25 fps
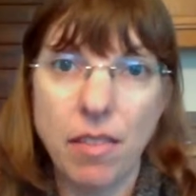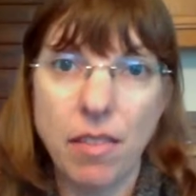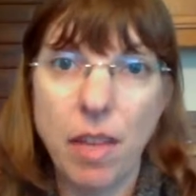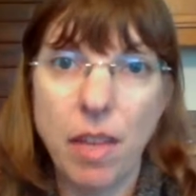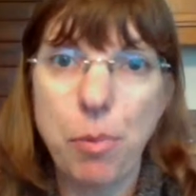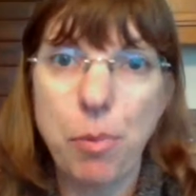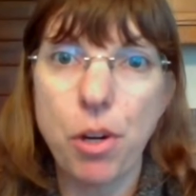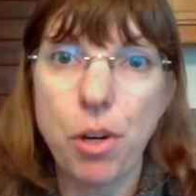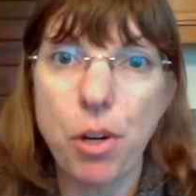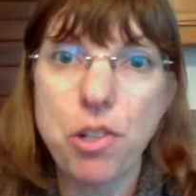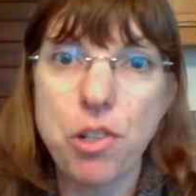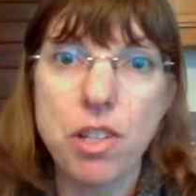They
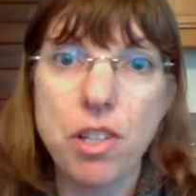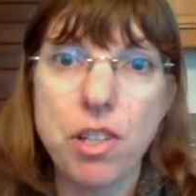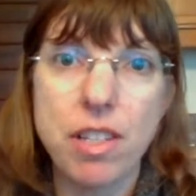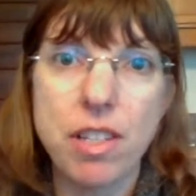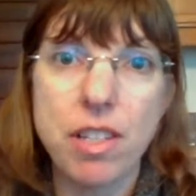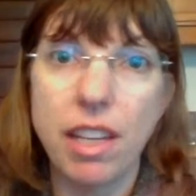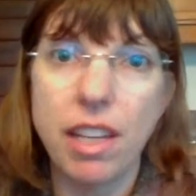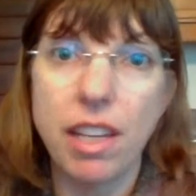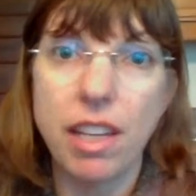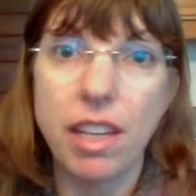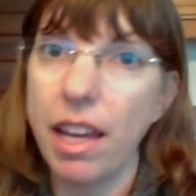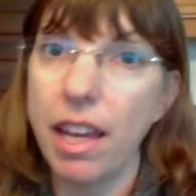purchased
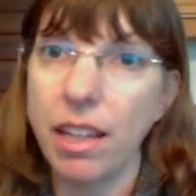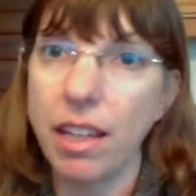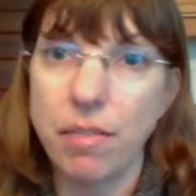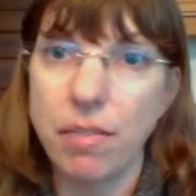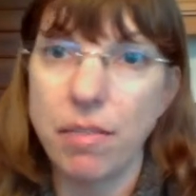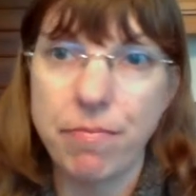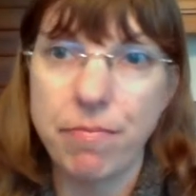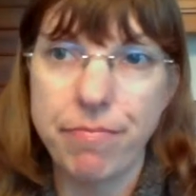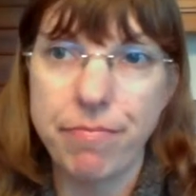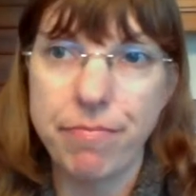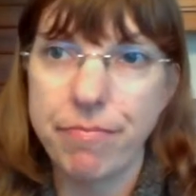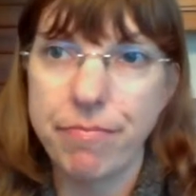it like,
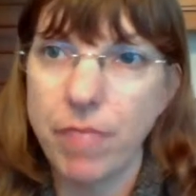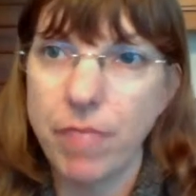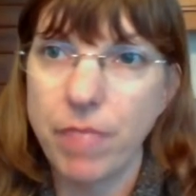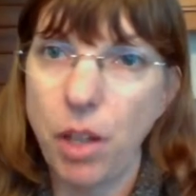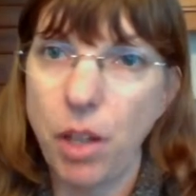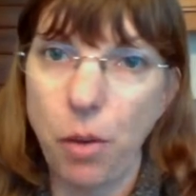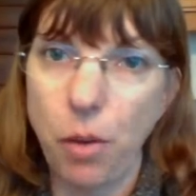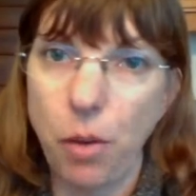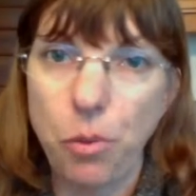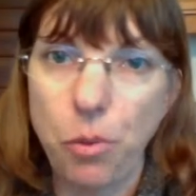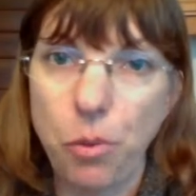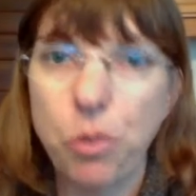you
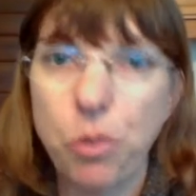know,